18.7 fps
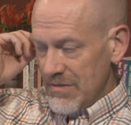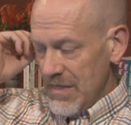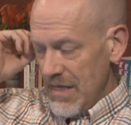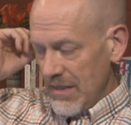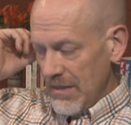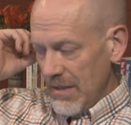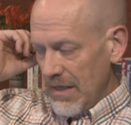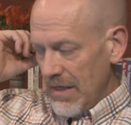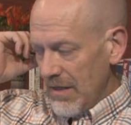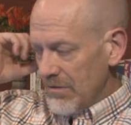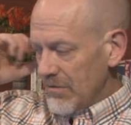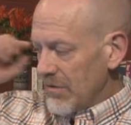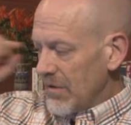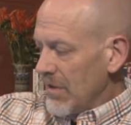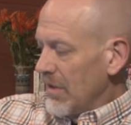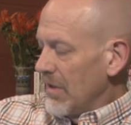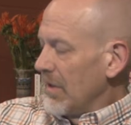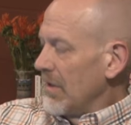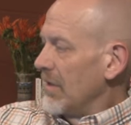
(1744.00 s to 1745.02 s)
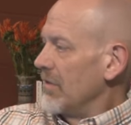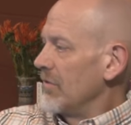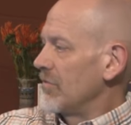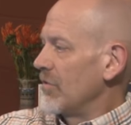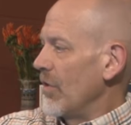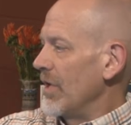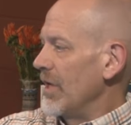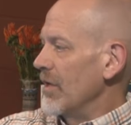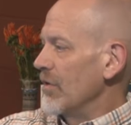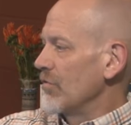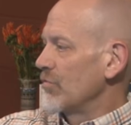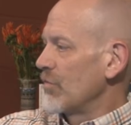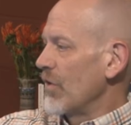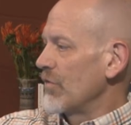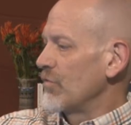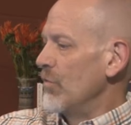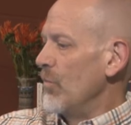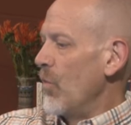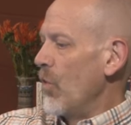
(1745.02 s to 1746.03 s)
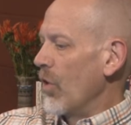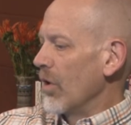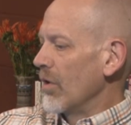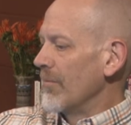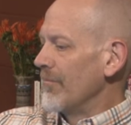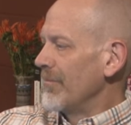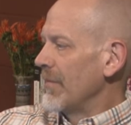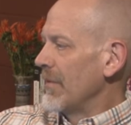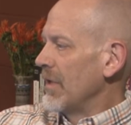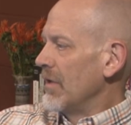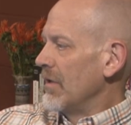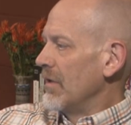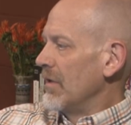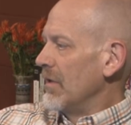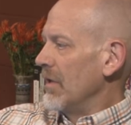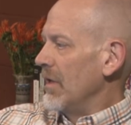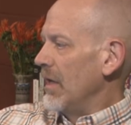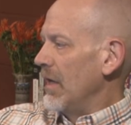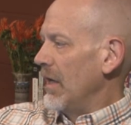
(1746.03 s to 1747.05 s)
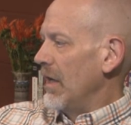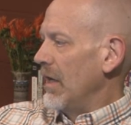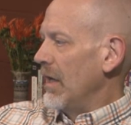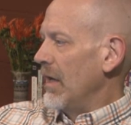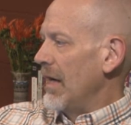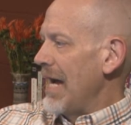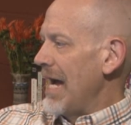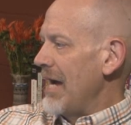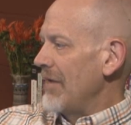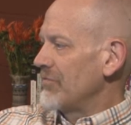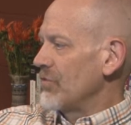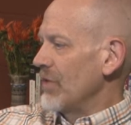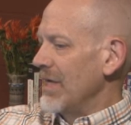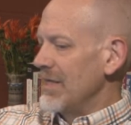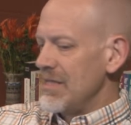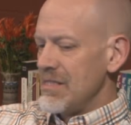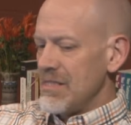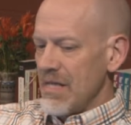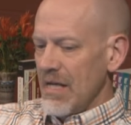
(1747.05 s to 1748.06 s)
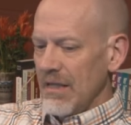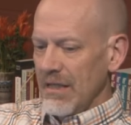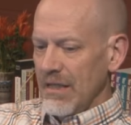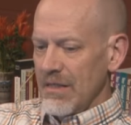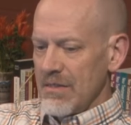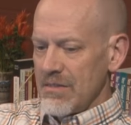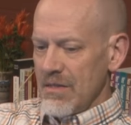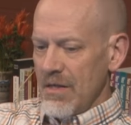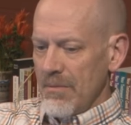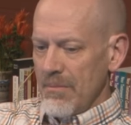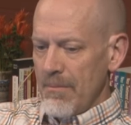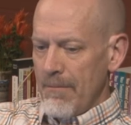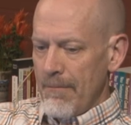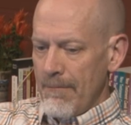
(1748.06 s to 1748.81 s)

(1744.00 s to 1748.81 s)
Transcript: Stanley has. So here's Russell Moore uh, after Andy Stanley gets done.